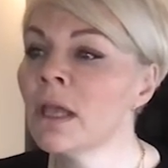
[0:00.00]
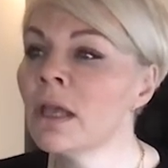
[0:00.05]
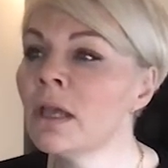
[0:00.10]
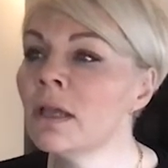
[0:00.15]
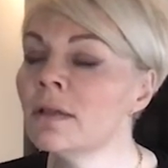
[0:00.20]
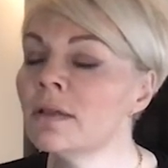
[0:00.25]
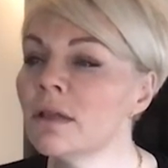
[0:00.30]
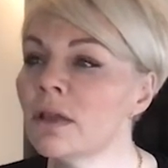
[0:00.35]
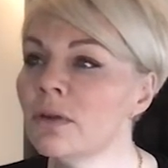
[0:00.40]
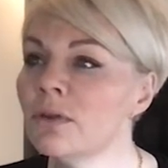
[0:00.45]

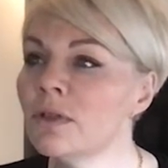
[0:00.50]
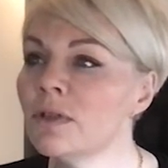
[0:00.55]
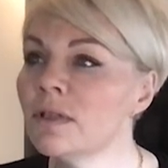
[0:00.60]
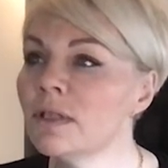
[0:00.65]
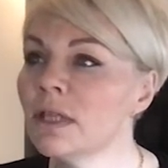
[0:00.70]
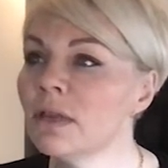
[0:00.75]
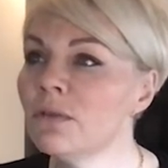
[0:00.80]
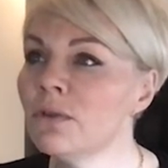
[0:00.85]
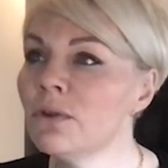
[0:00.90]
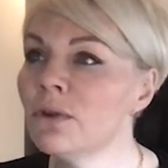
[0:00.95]
So just to
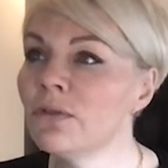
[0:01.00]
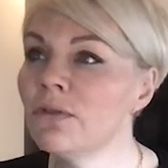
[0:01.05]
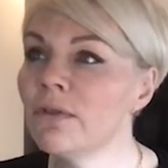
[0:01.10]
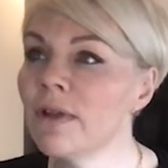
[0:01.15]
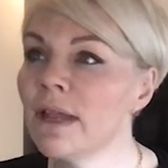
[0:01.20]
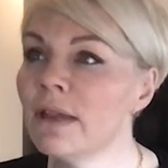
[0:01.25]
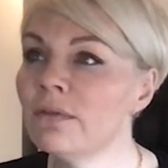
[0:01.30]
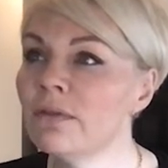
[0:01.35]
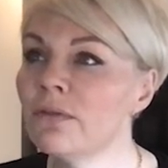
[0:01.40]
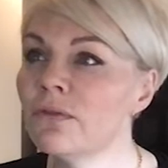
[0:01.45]
give you a
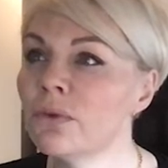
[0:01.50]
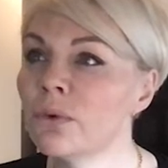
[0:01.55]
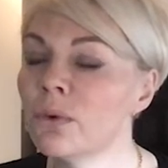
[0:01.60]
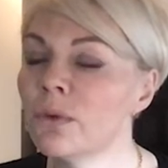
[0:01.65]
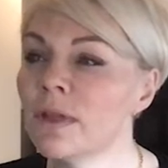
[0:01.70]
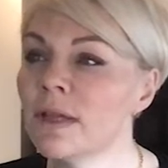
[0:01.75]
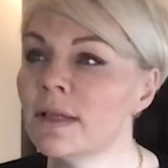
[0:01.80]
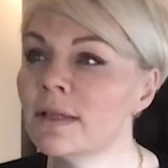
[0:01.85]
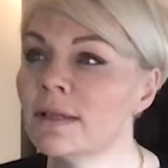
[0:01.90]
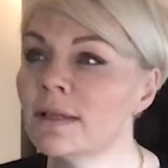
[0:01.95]
flavour for
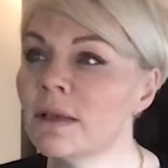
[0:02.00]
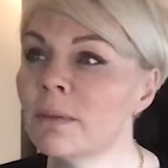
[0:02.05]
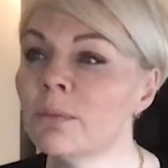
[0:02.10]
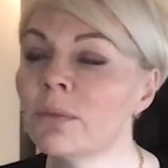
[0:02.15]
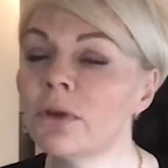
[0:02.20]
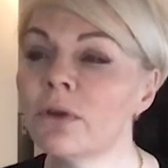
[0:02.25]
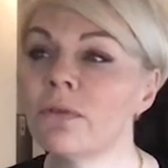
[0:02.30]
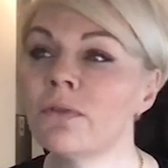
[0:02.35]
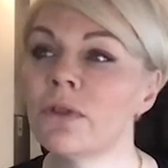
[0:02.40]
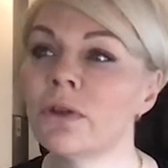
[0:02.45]
this, some
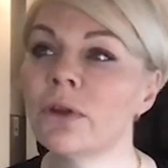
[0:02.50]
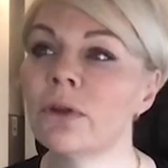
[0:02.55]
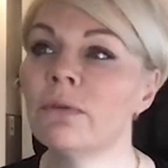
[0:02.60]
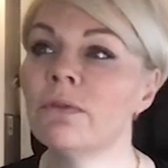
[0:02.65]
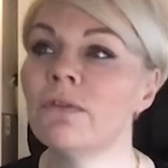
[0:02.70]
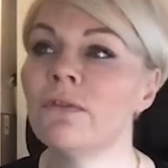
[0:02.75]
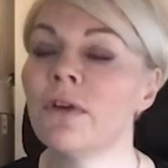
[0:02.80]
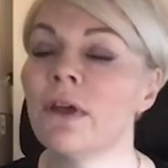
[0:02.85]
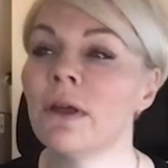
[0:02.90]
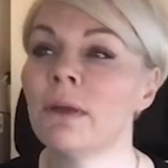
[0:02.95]
of the
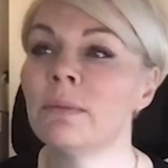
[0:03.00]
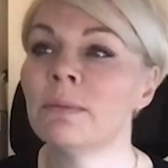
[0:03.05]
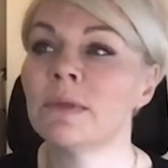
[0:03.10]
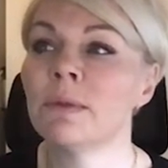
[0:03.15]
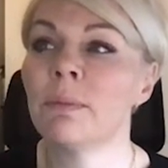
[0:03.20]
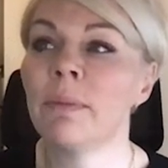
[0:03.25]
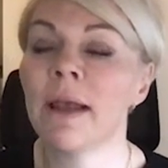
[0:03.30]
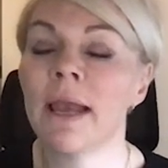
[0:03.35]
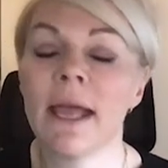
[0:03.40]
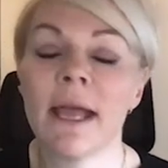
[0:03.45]
confirmed
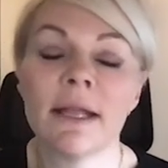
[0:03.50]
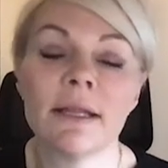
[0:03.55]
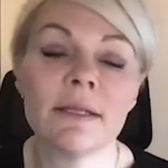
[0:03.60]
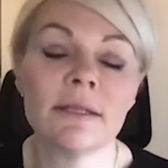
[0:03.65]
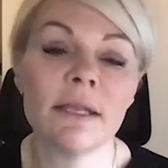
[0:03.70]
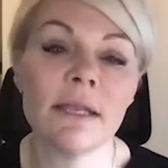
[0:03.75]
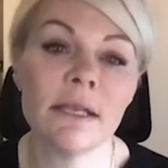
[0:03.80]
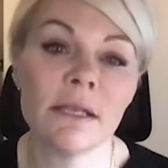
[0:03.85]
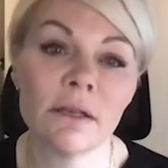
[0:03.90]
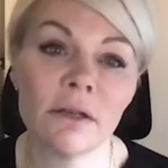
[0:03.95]
plans
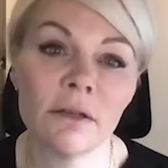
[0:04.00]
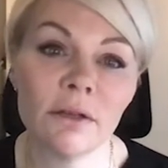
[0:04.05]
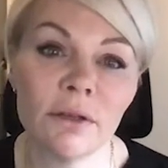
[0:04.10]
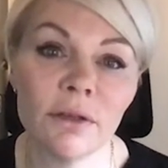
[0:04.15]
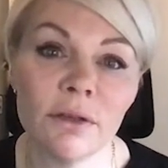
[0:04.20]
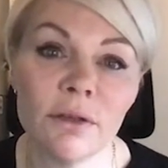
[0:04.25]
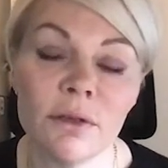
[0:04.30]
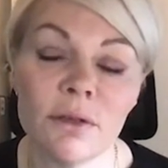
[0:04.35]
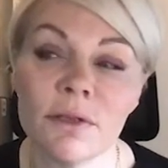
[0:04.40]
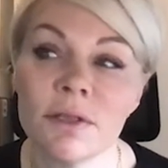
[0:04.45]

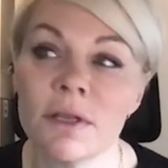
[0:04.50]
include